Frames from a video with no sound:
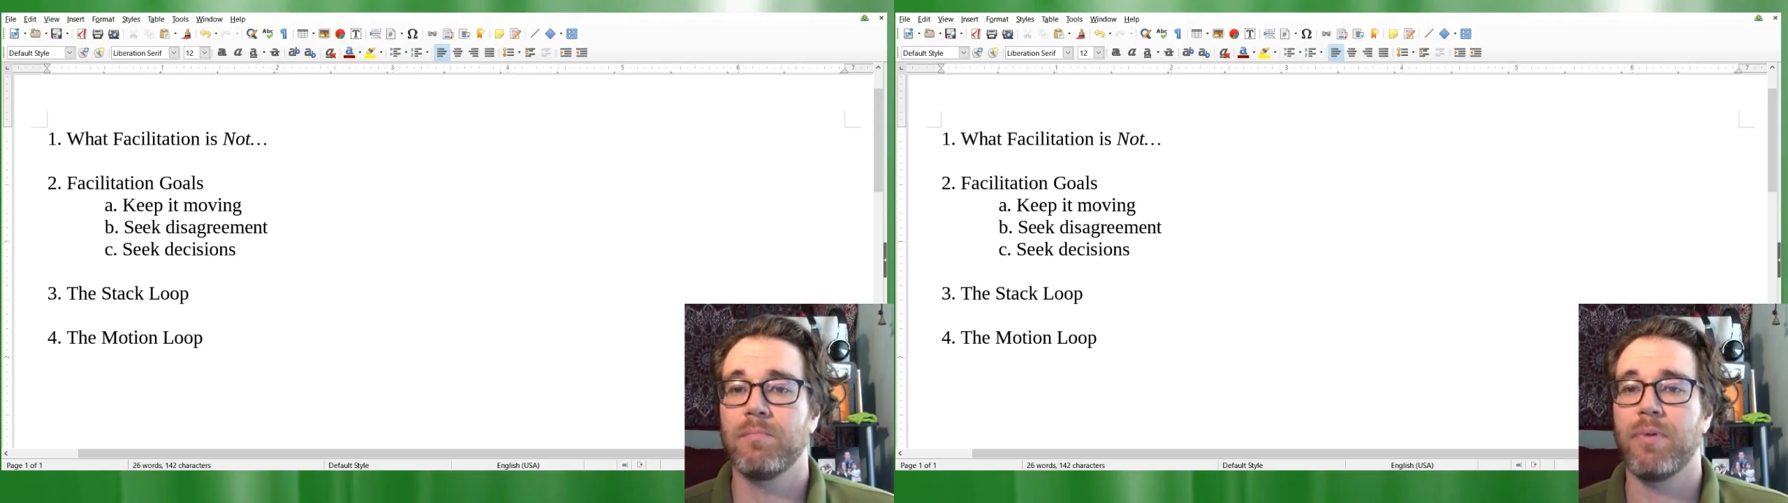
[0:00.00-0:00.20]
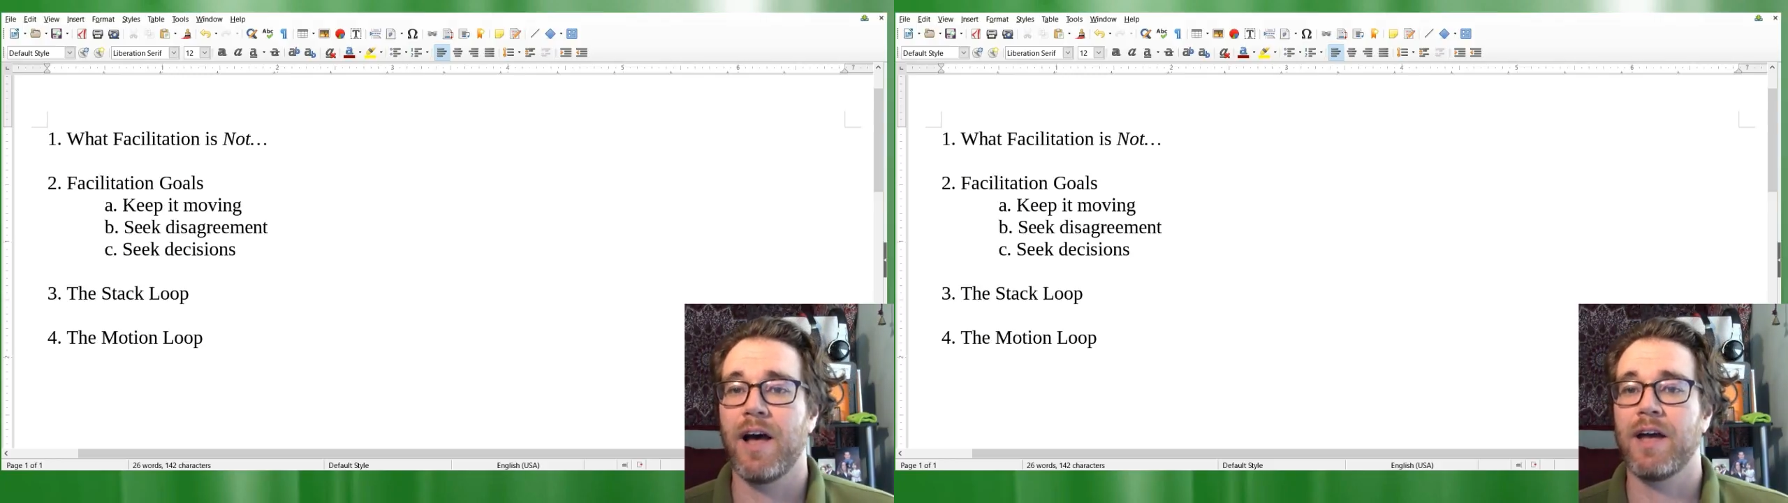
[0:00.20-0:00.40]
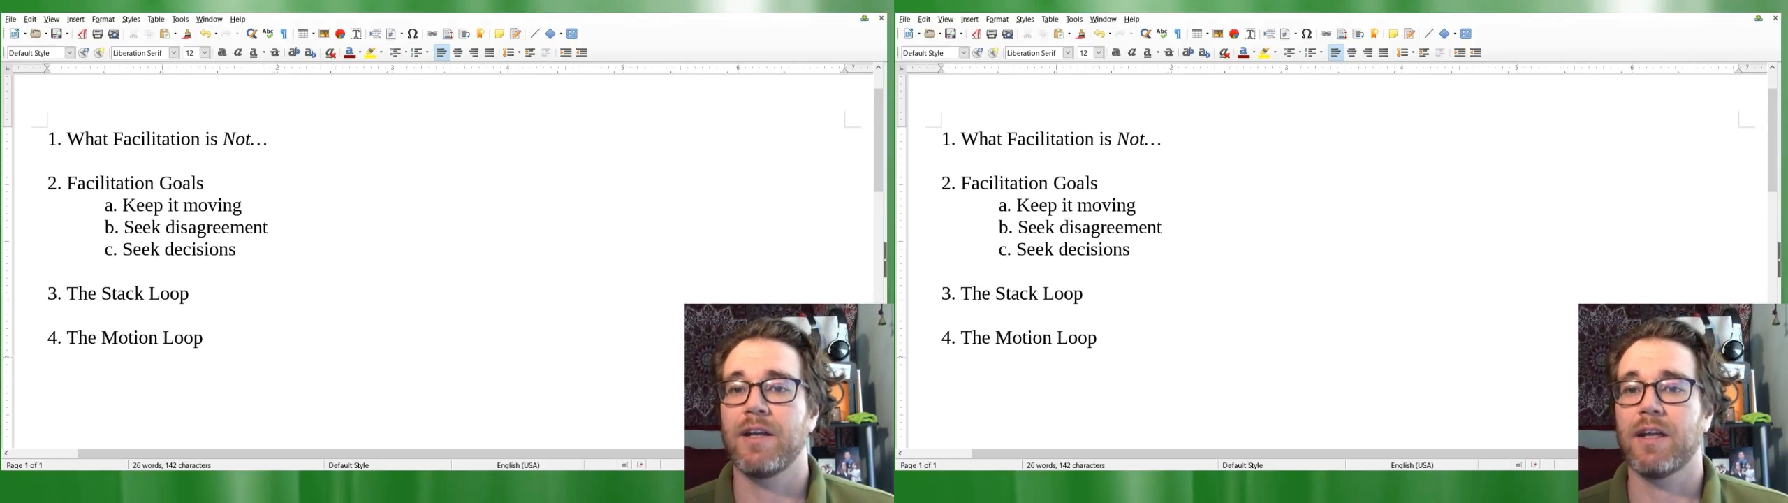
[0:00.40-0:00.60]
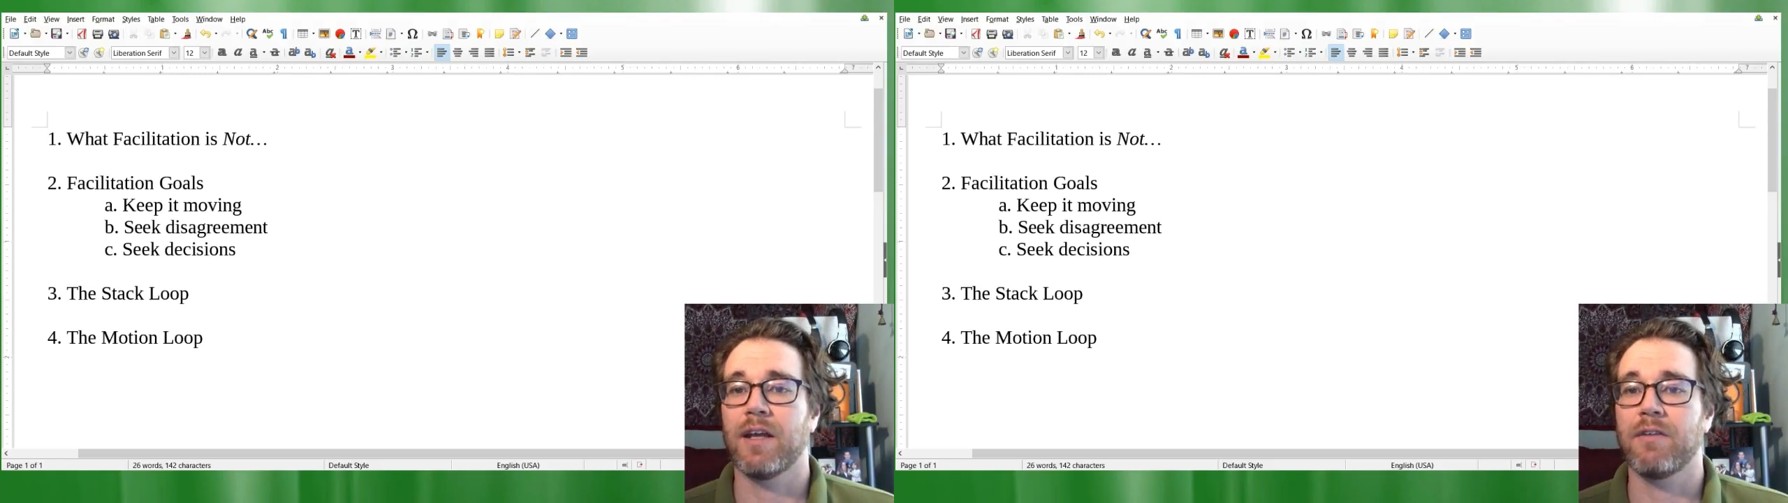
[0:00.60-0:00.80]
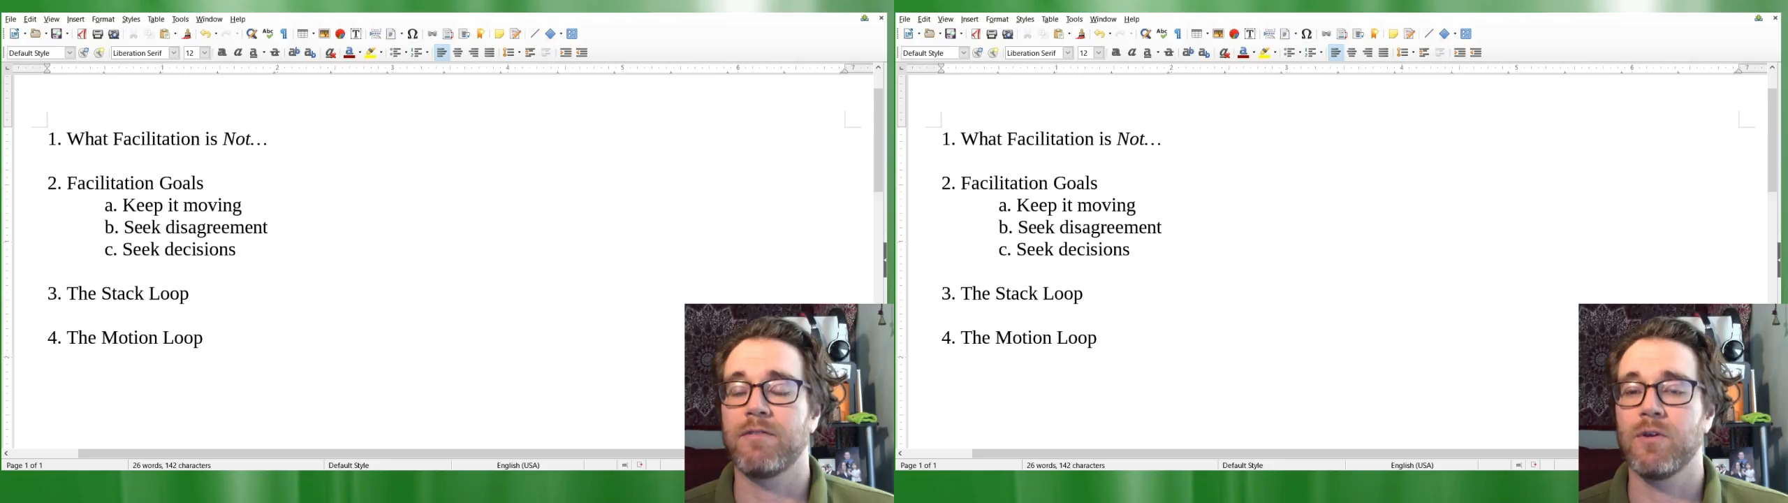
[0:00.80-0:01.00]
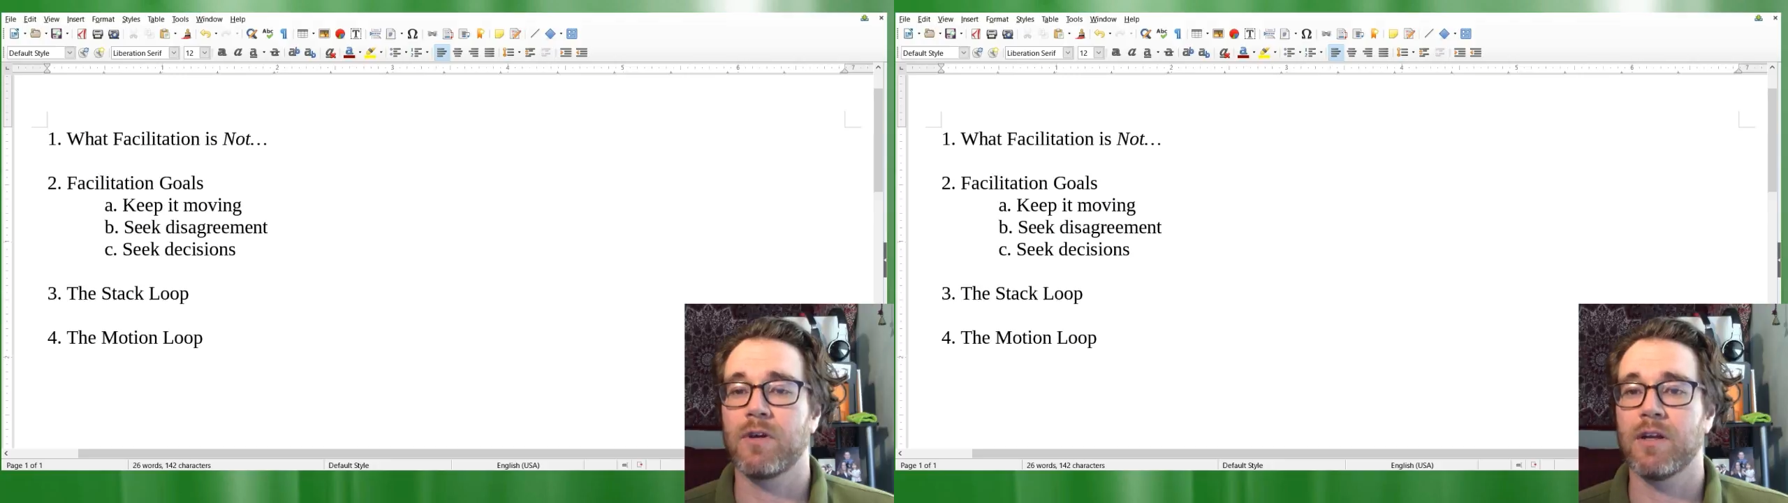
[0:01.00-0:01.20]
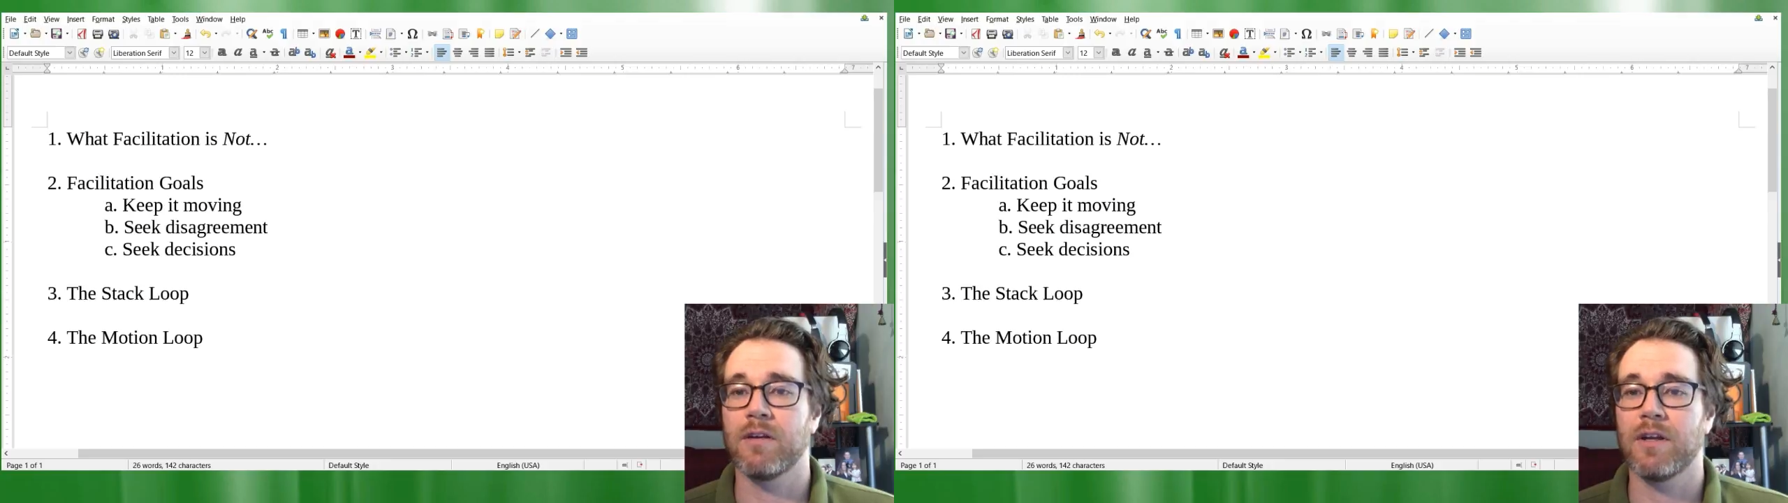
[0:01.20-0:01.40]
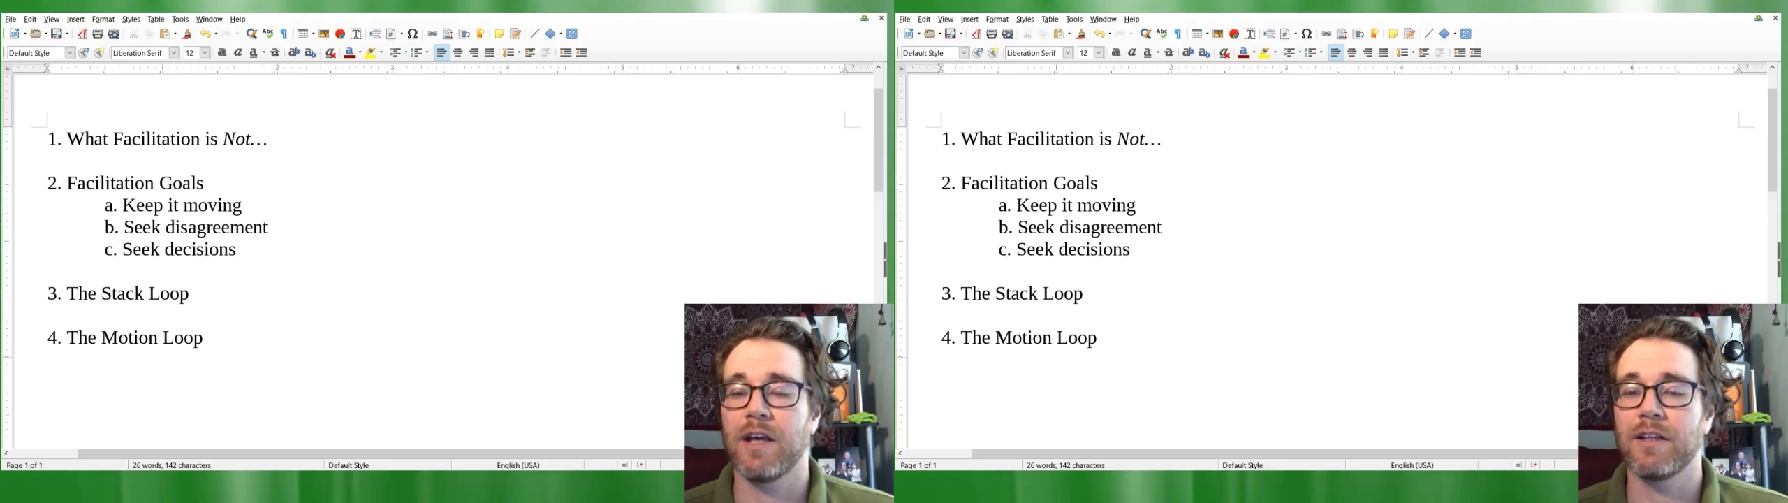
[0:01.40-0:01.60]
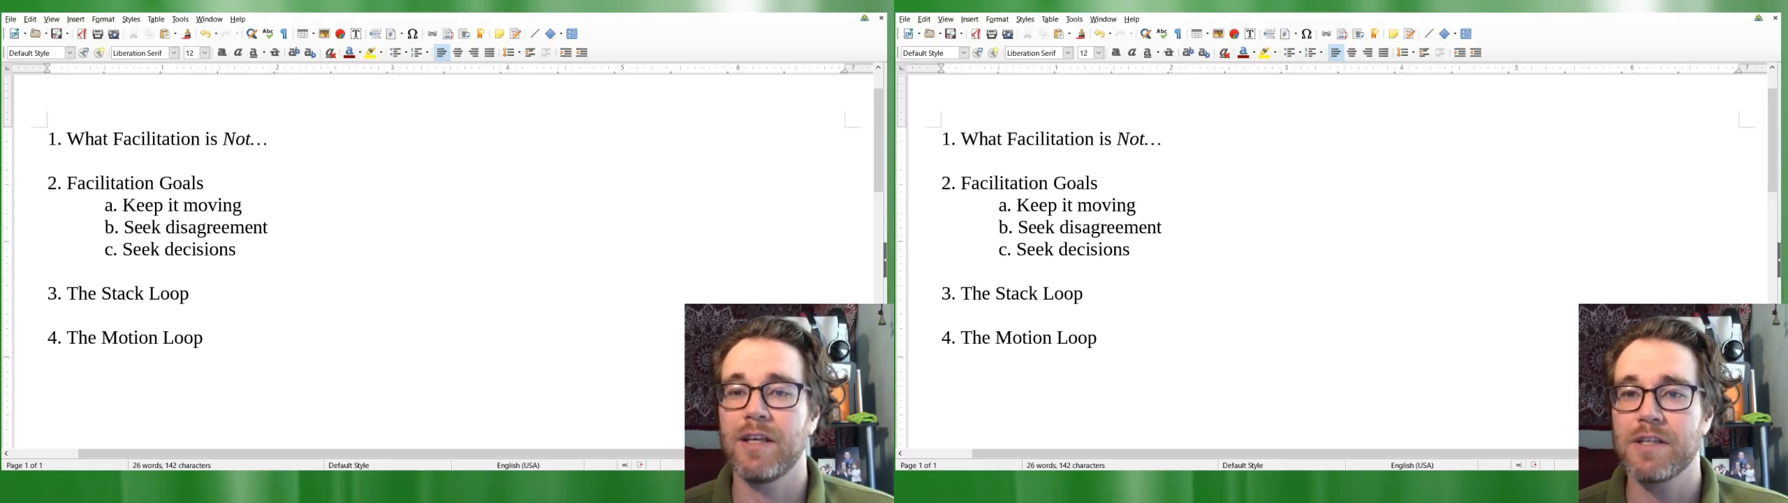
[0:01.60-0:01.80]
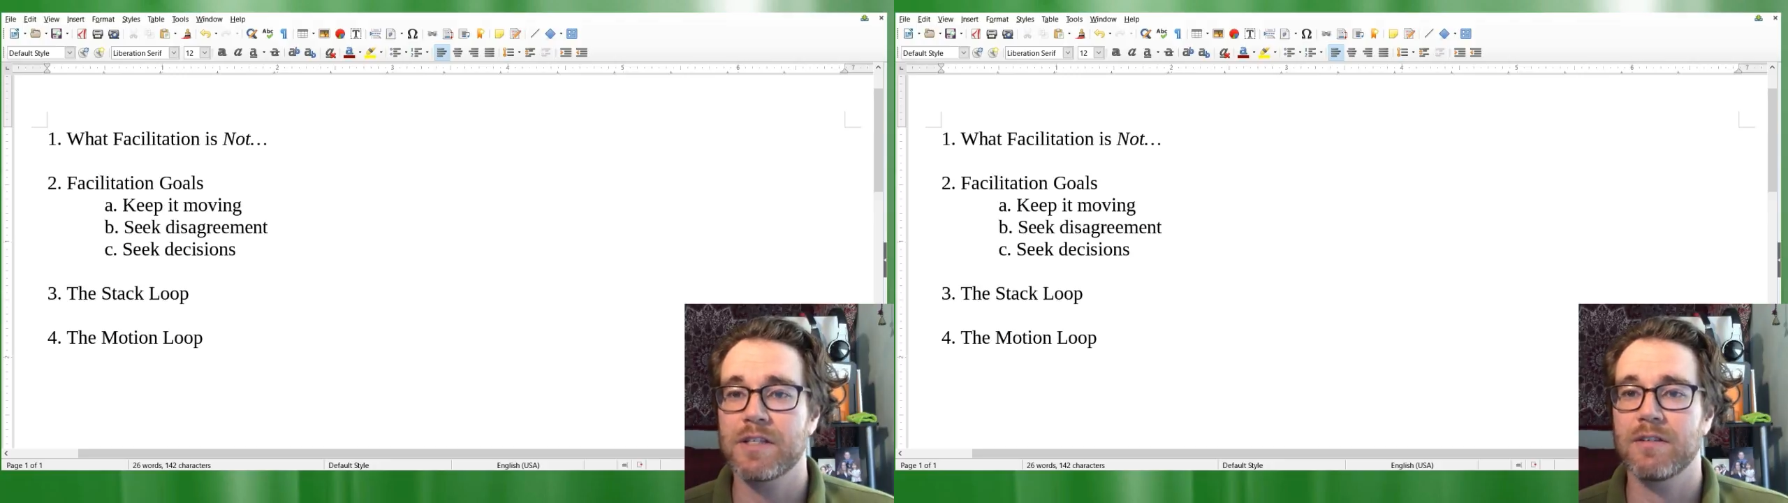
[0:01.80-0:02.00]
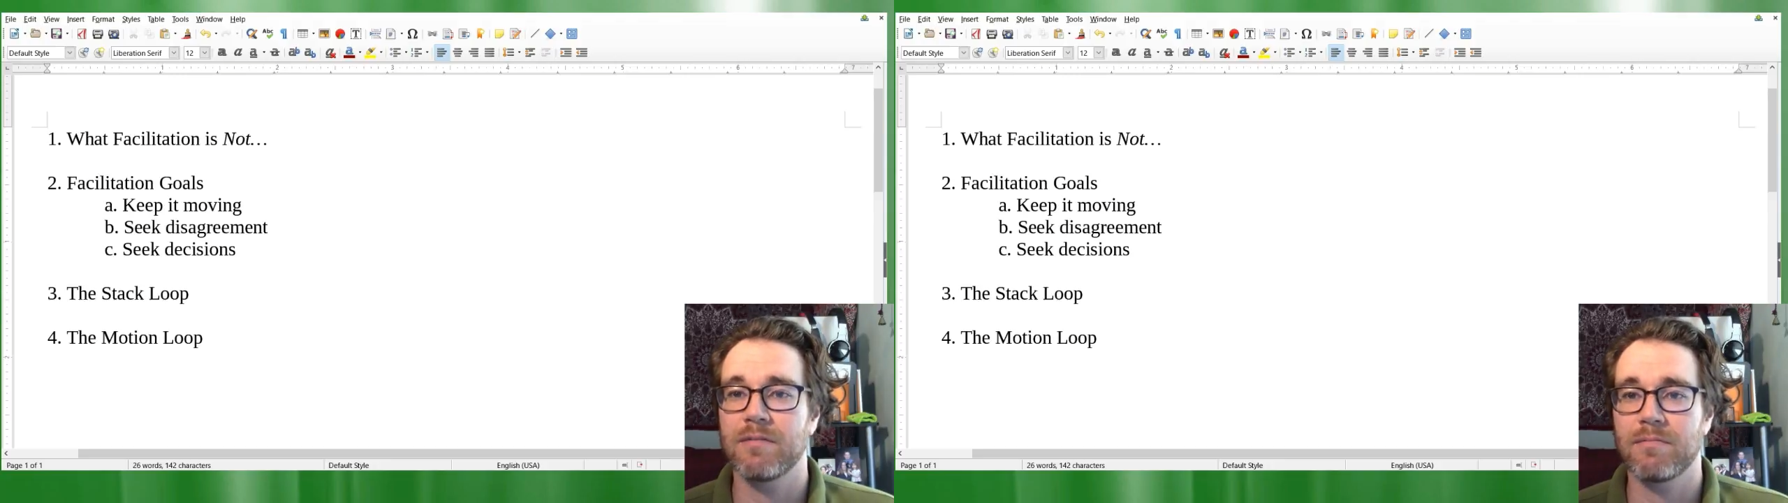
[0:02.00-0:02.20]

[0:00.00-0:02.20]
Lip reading: but if you can at least